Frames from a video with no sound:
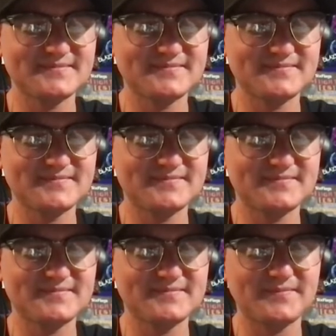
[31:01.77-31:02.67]

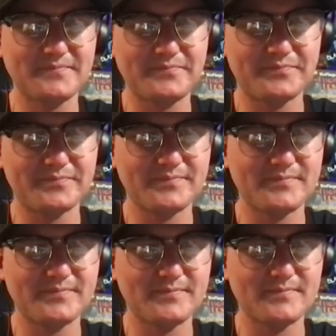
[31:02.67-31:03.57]

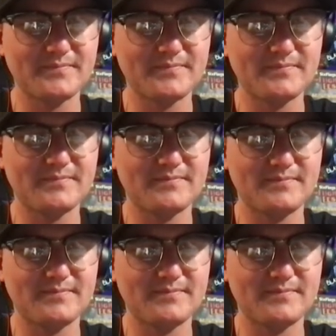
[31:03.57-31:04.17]
The person shown says nothing.